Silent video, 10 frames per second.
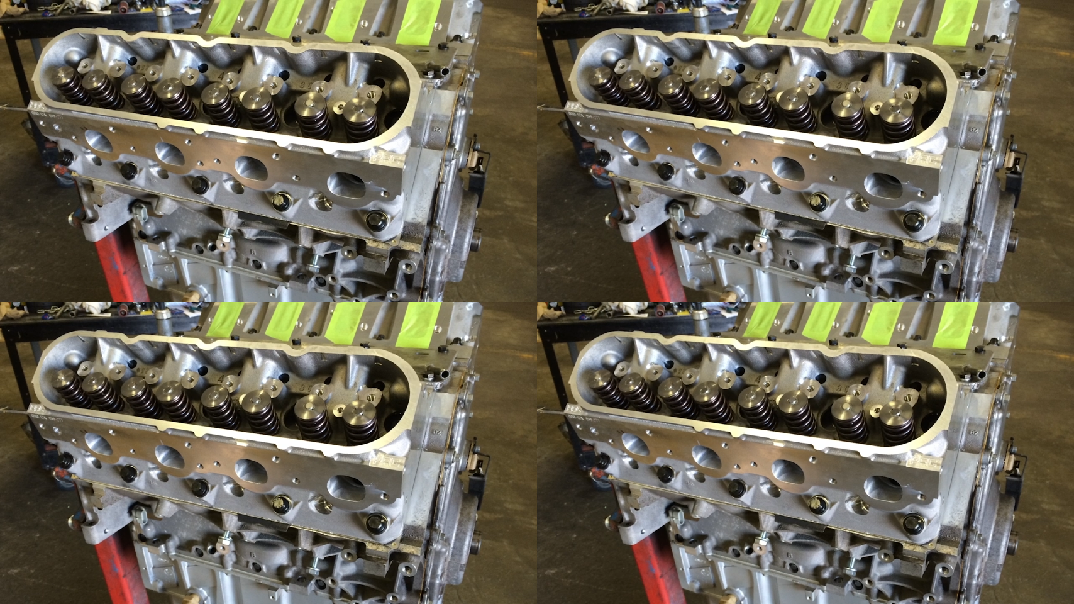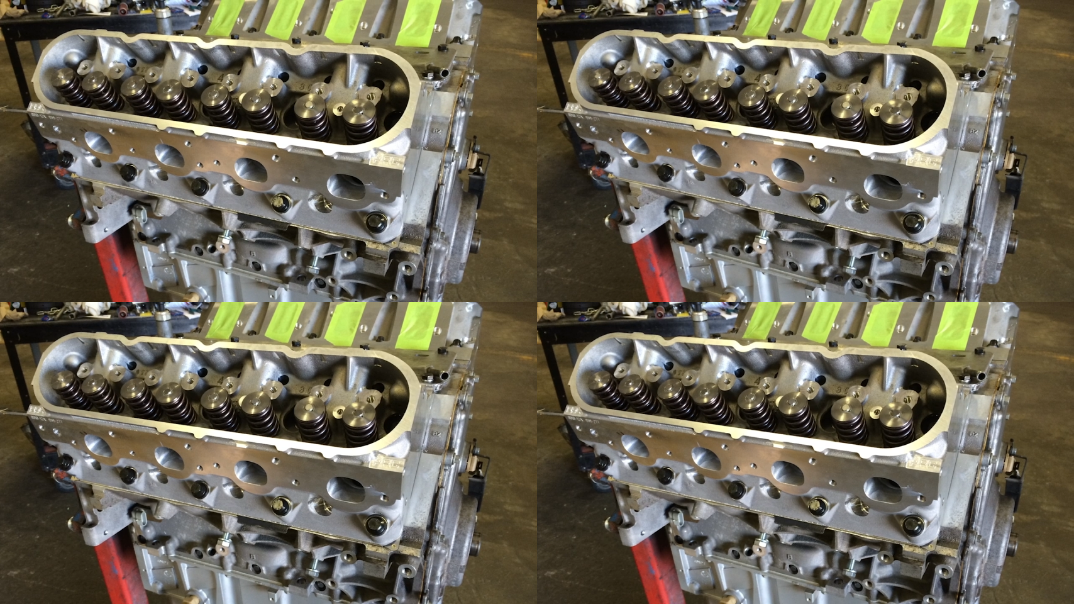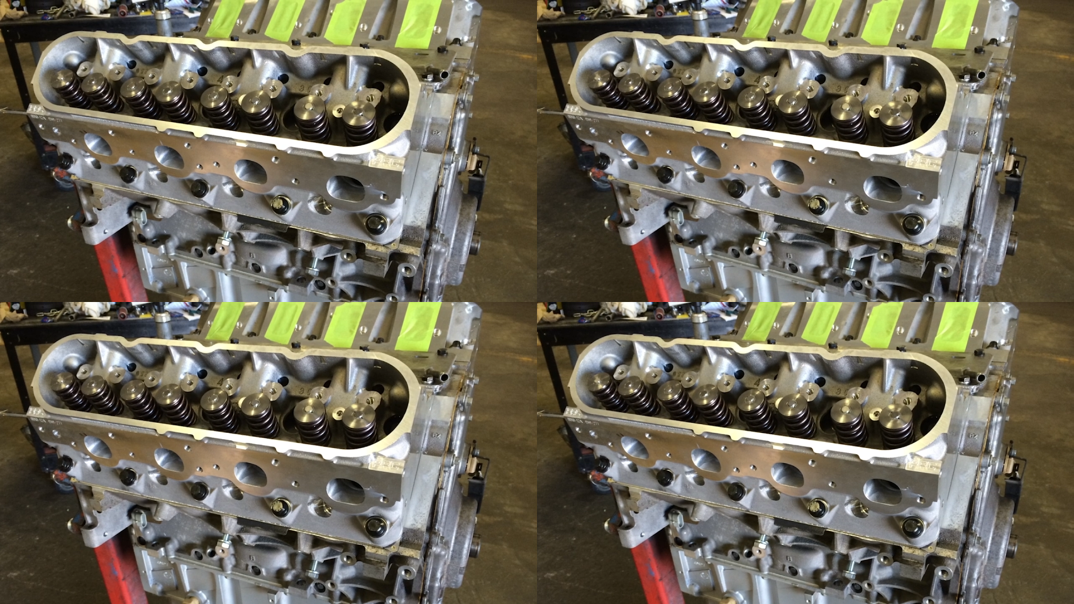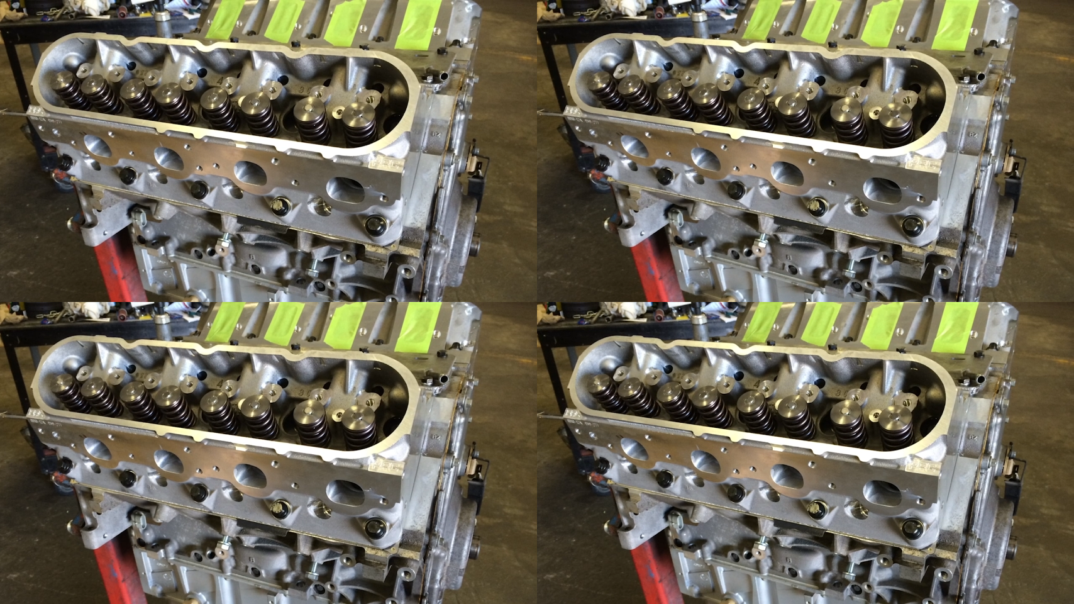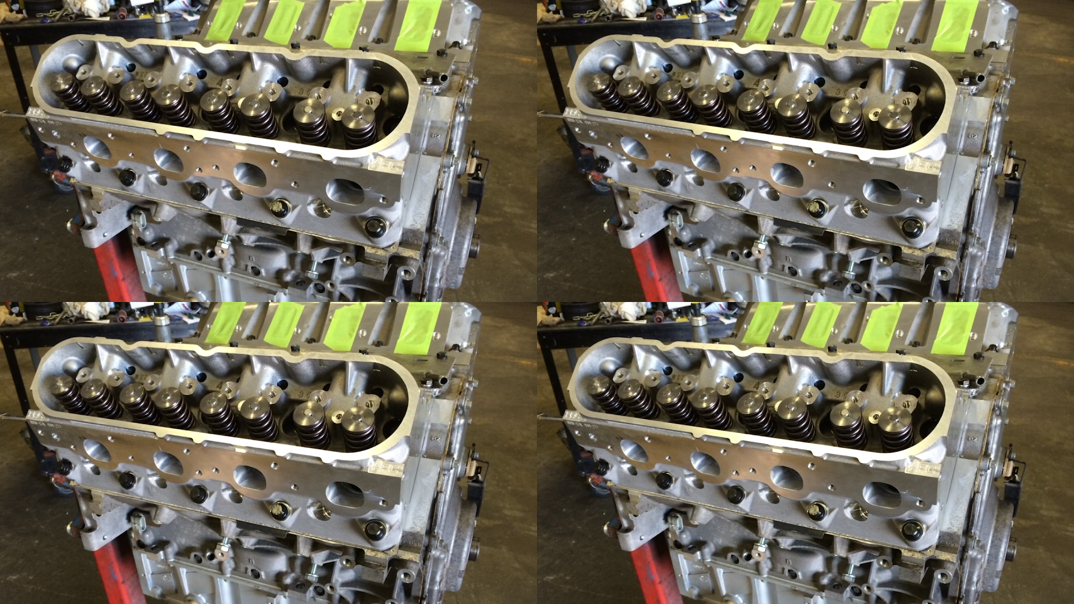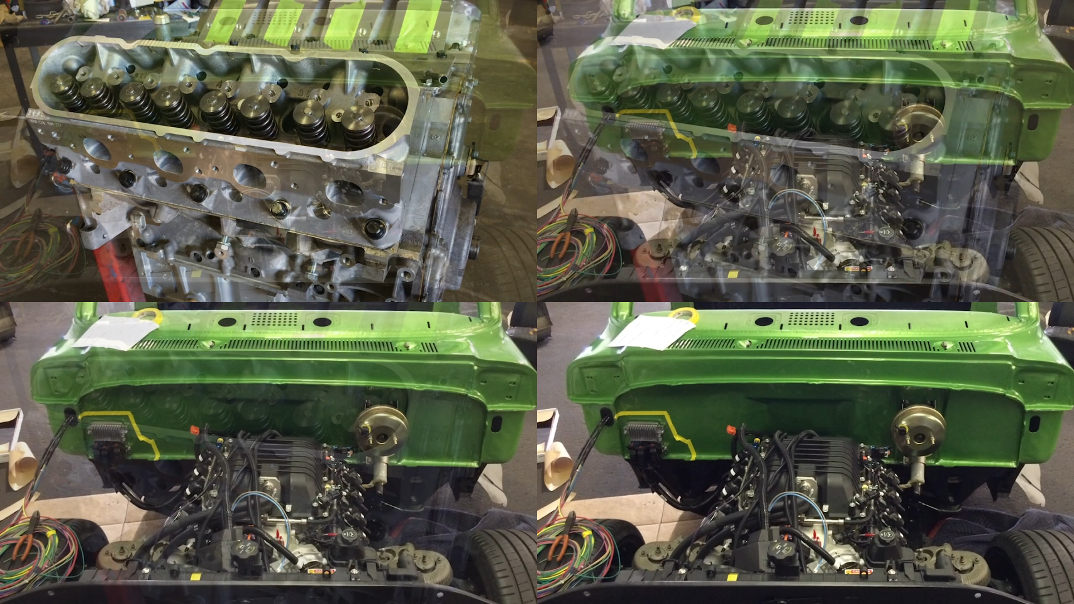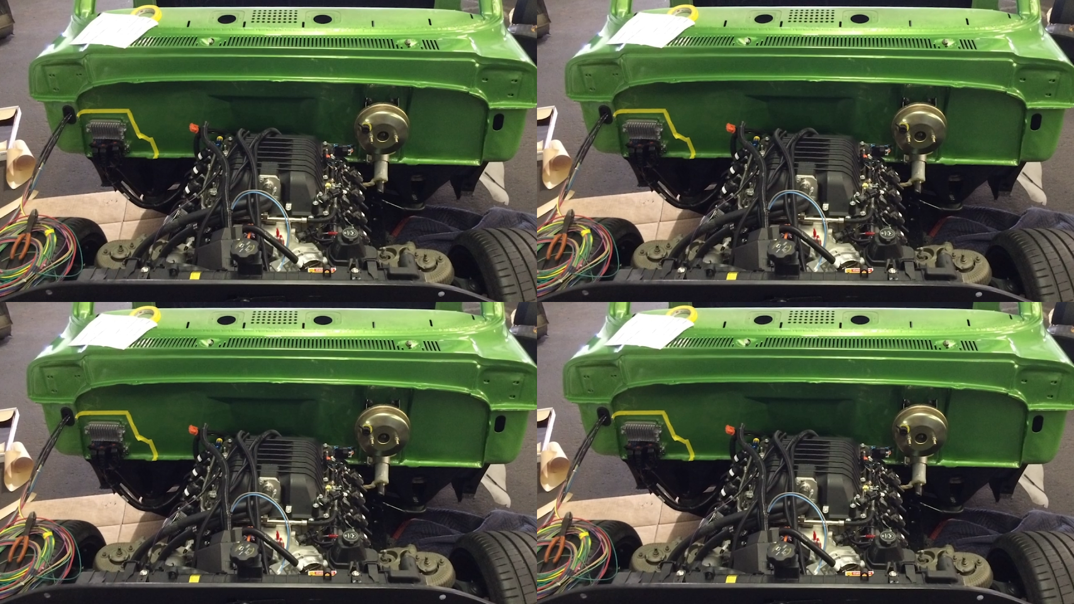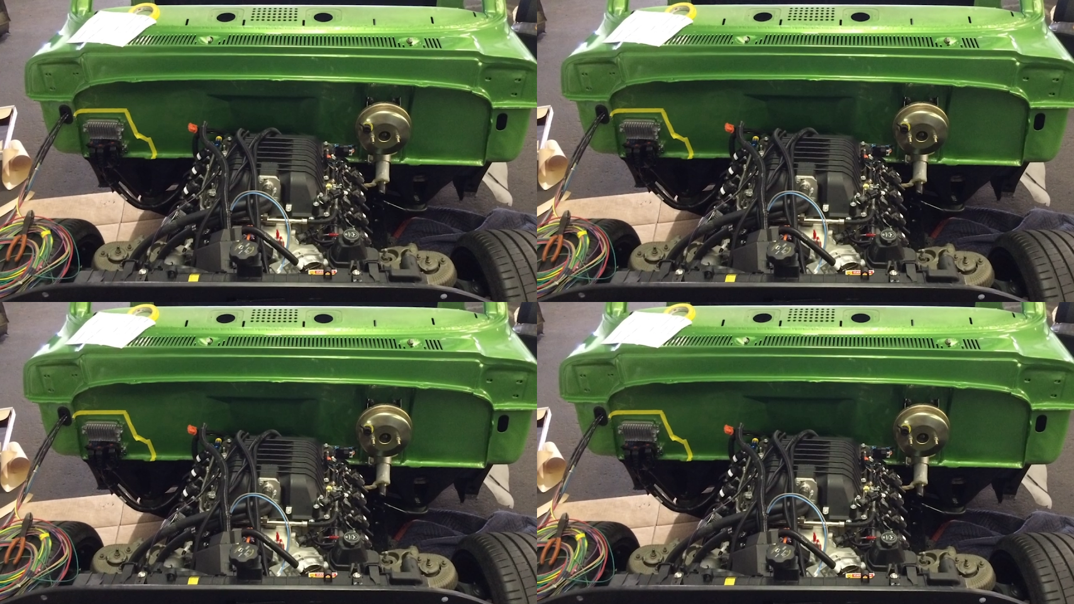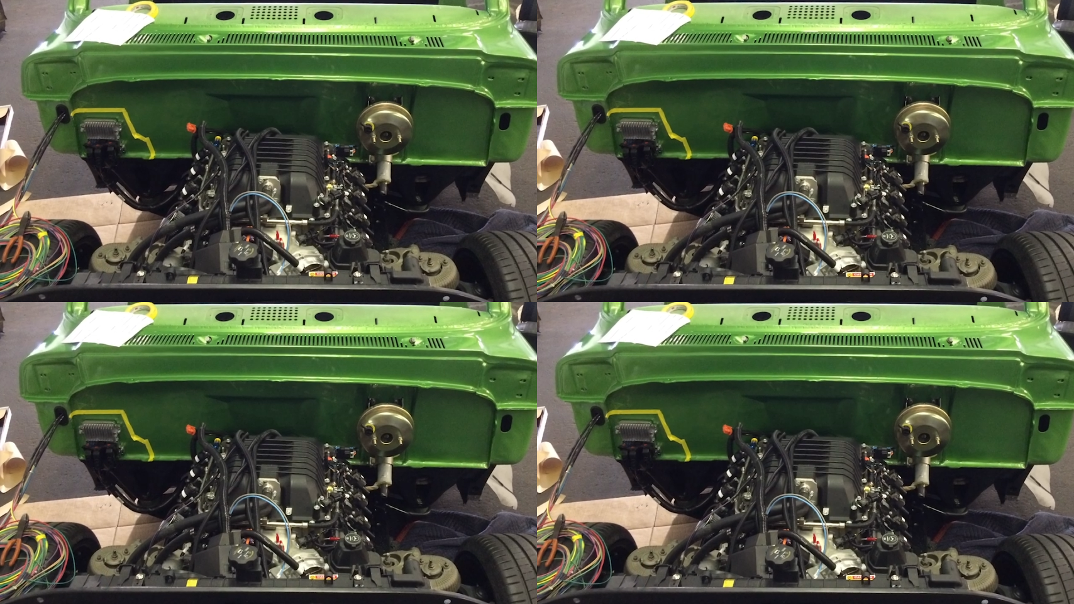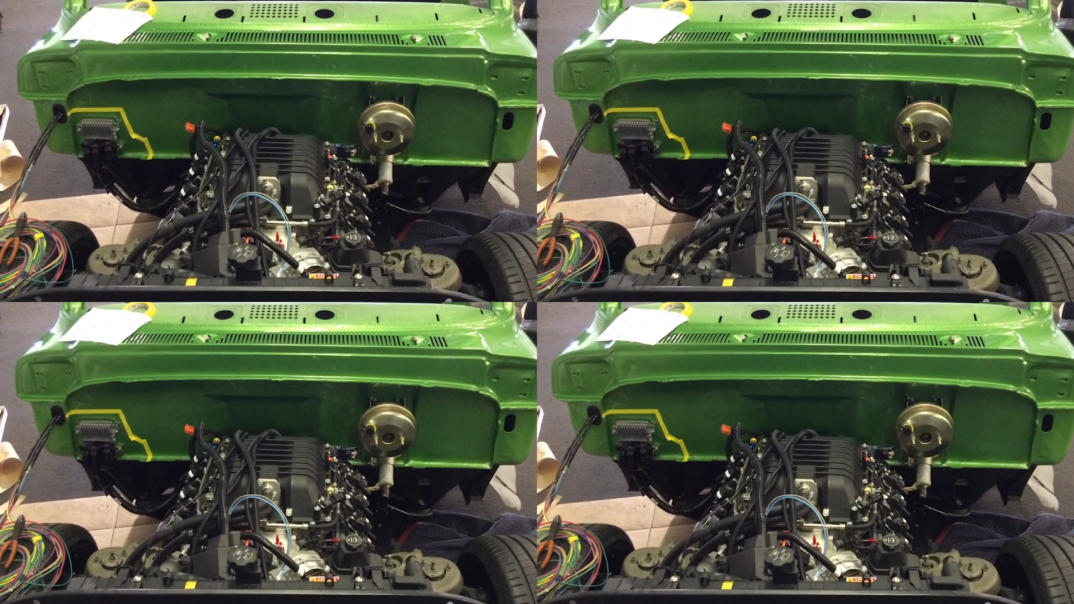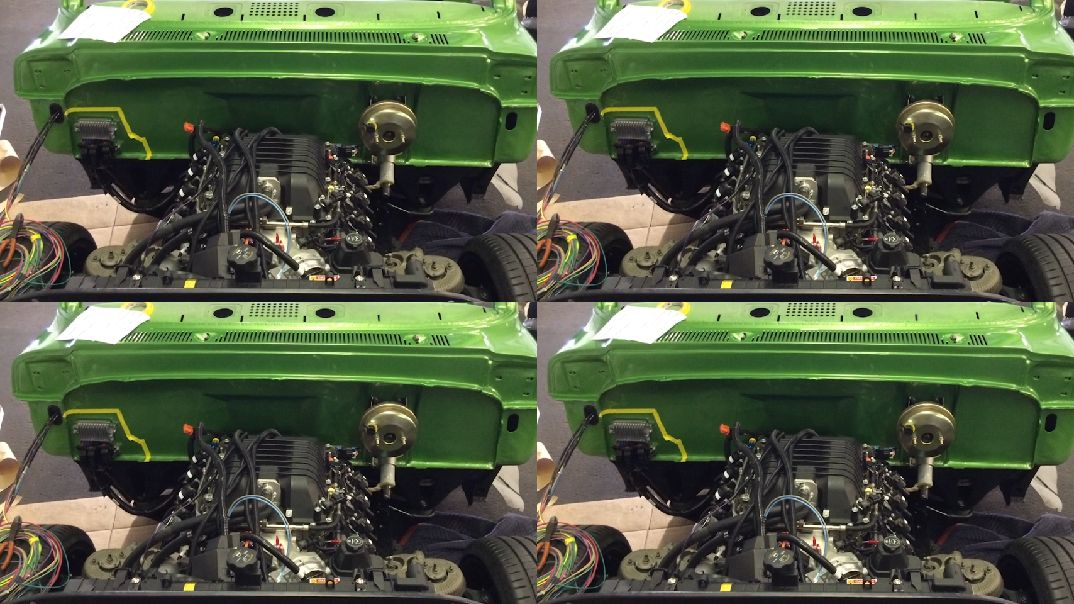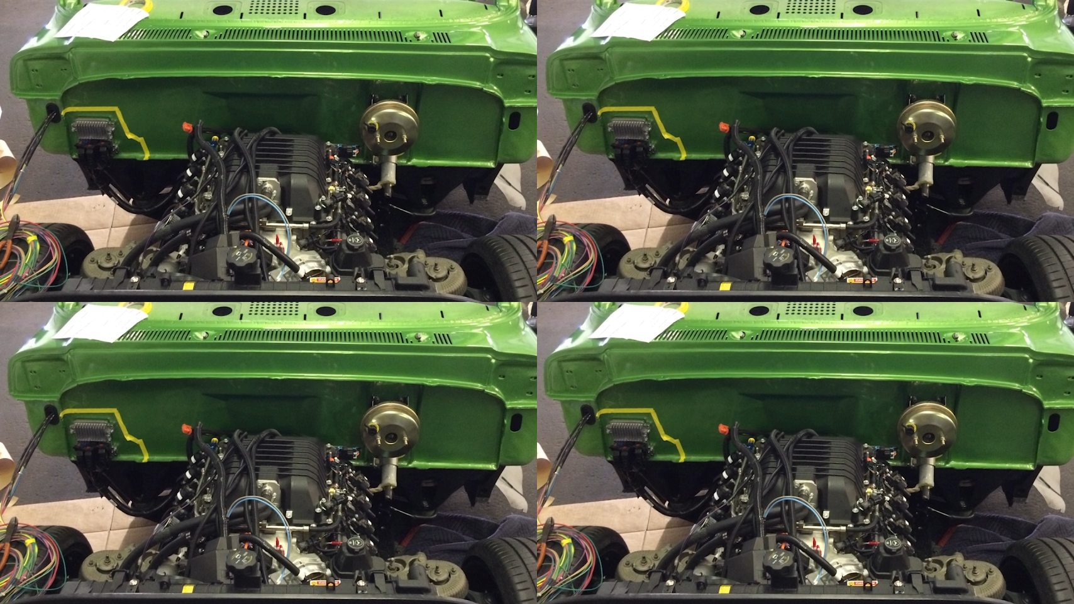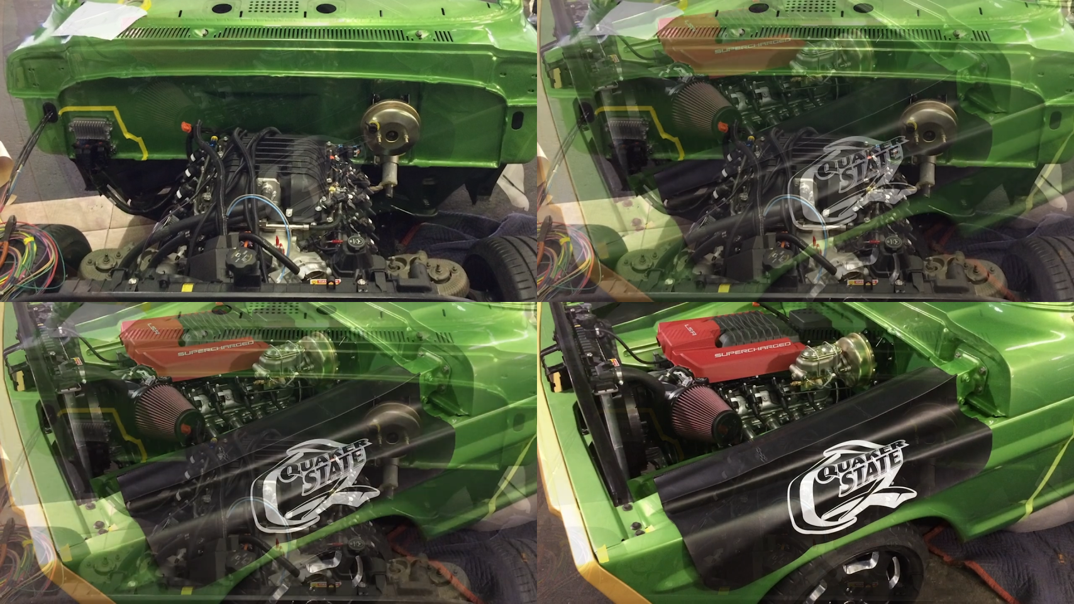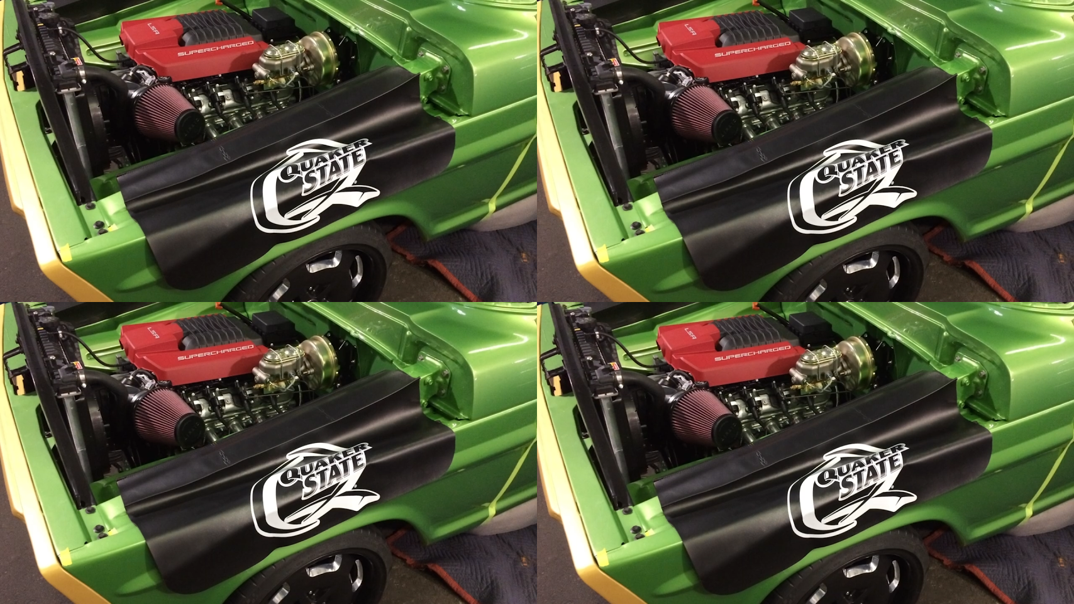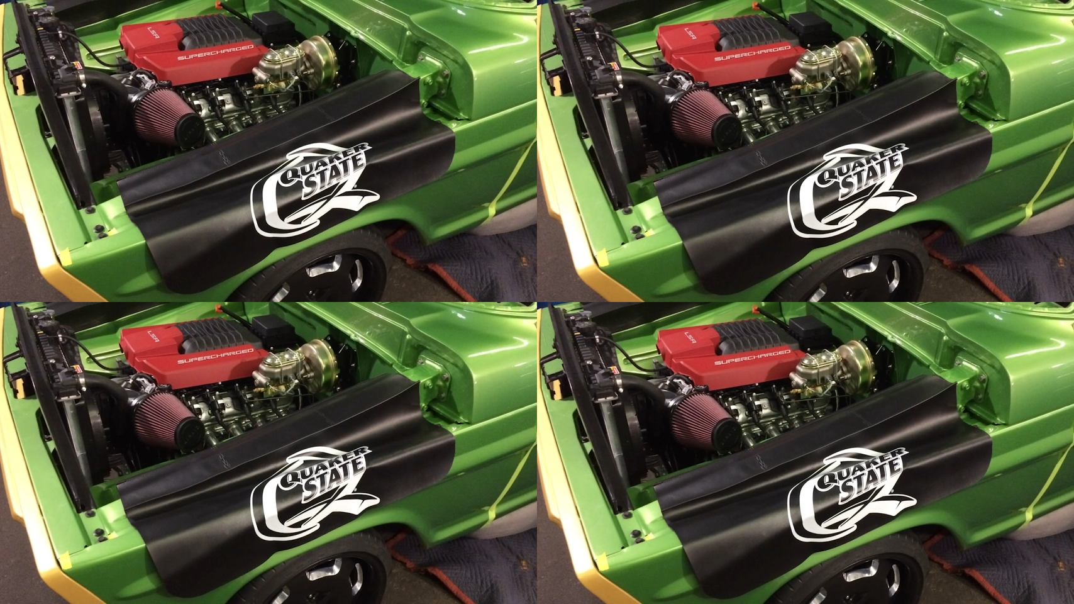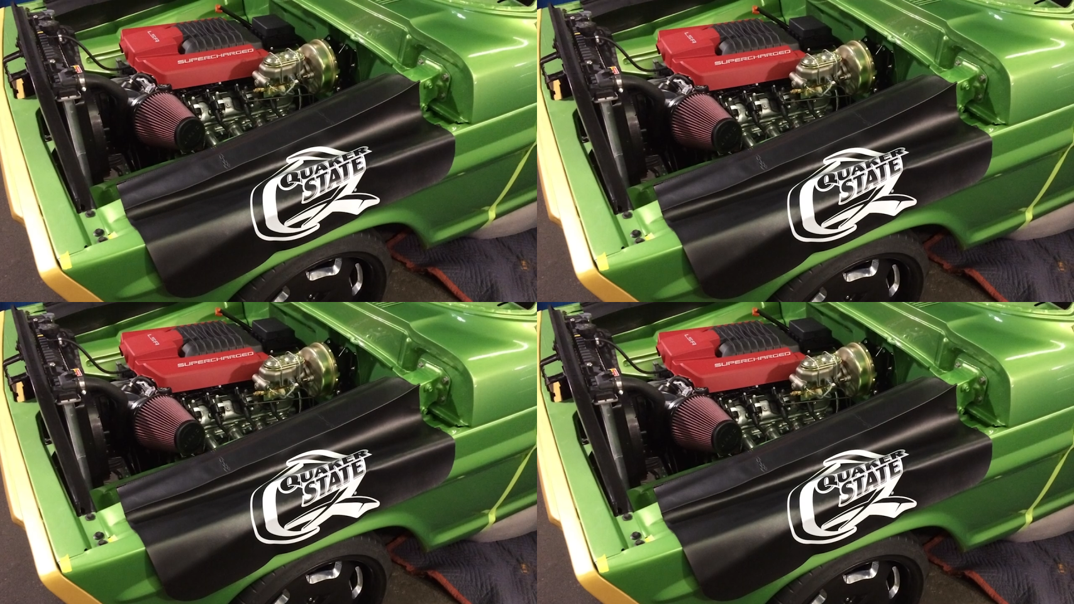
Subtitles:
[unreadable: no face in view]